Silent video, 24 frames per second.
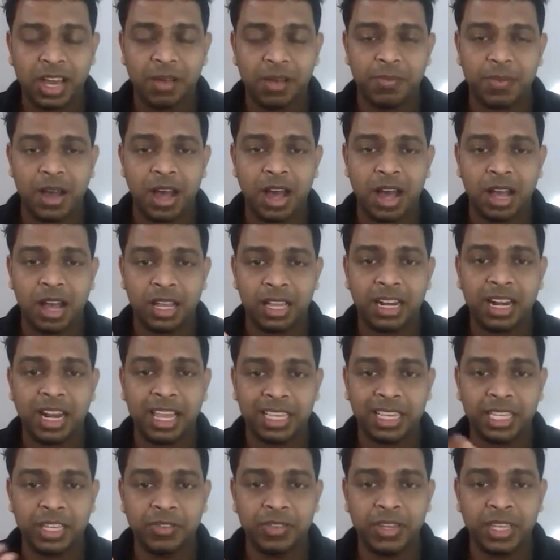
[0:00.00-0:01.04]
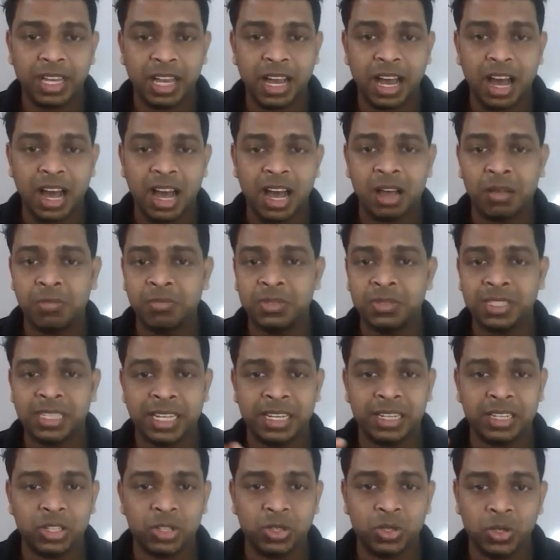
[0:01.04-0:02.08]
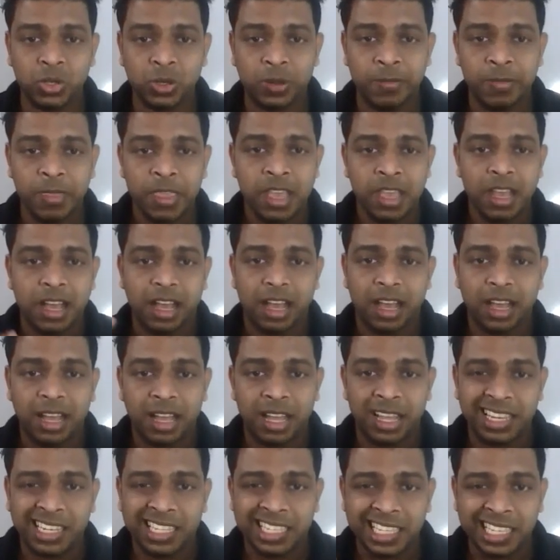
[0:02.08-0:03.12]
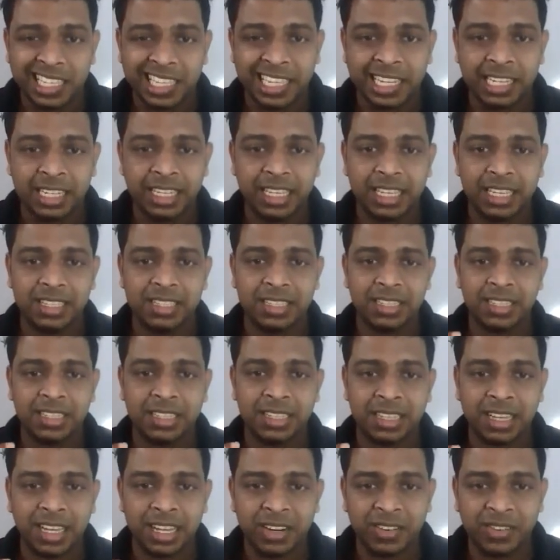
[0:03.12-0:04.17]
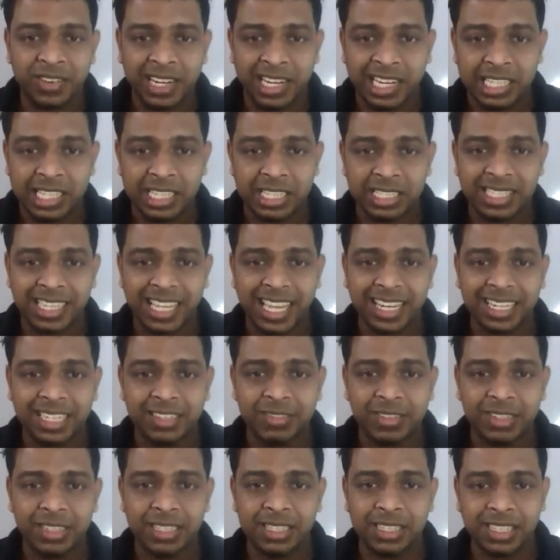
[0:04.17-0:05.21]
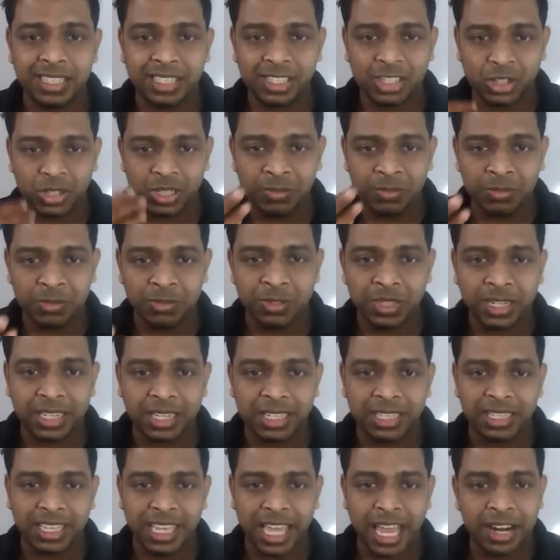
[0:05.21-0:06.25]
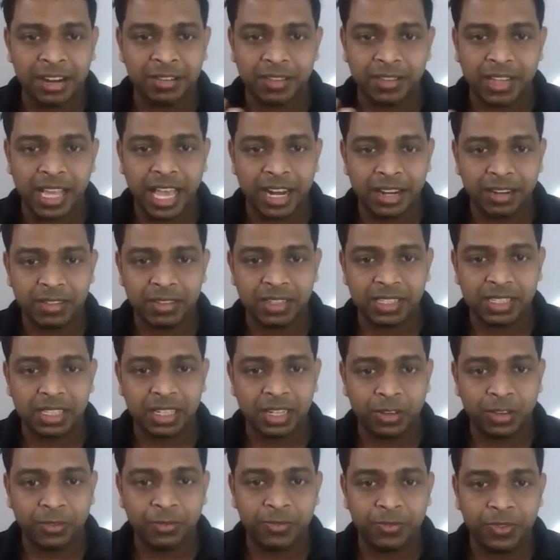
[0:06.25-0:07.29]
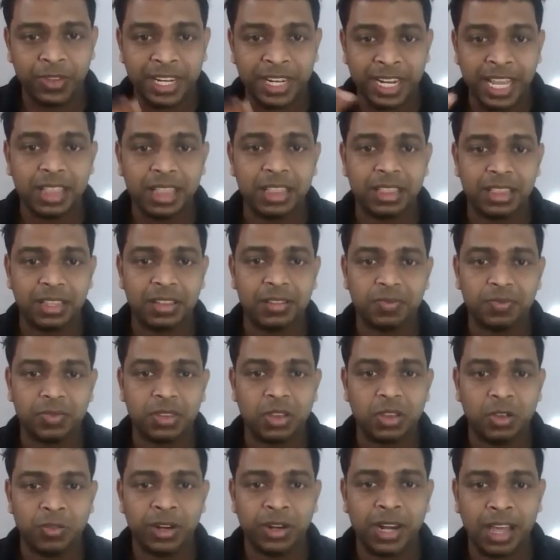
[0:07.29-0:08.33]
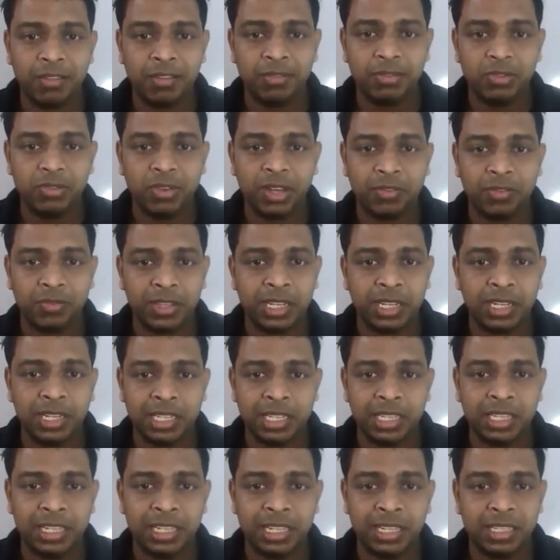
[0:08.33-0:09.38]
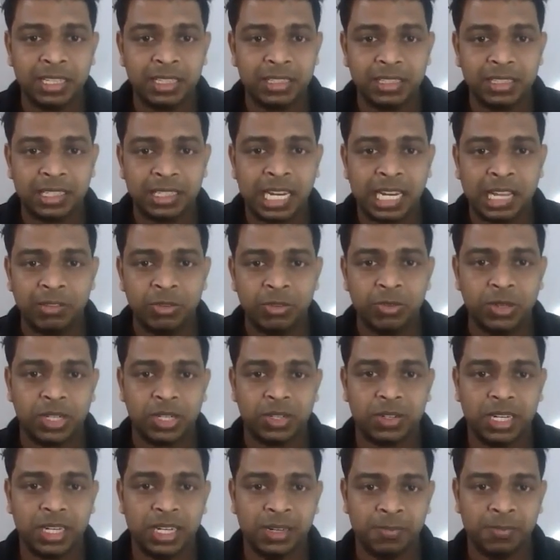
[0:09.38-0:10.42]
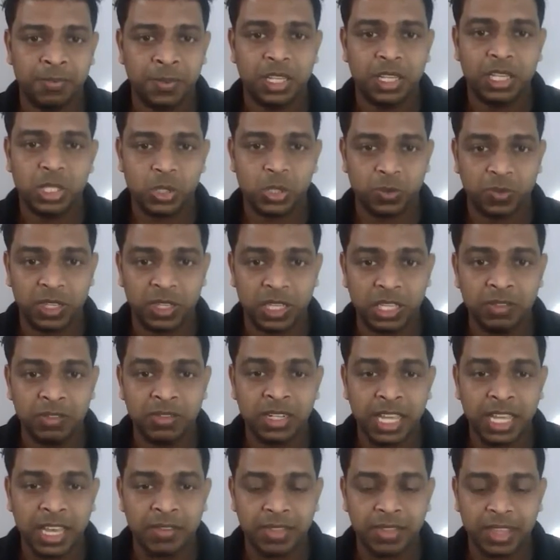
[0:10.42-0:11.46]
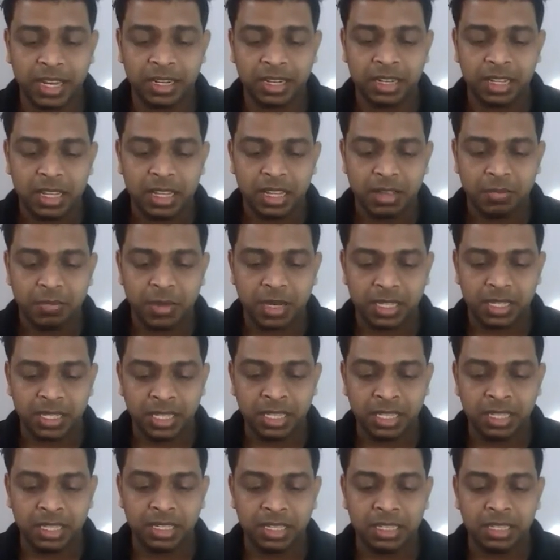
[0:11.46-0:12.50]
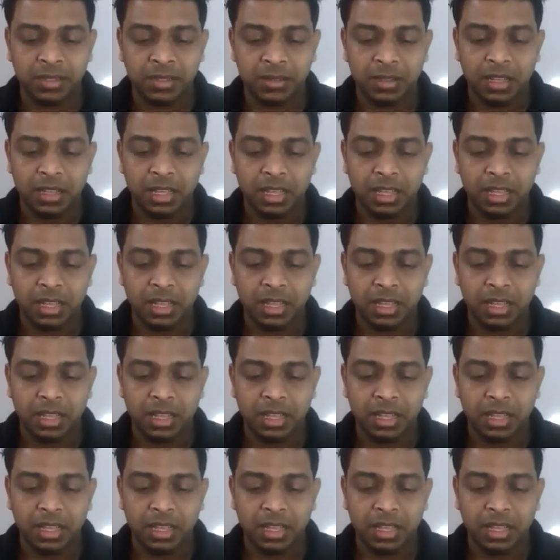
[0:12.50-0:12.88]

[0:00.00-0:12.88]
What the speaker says: up, like giving alms and, engaging in kind of religious activities just to commemorate the anniversary of the death of a loved one, very dear loved one, right? So we even have that. But here,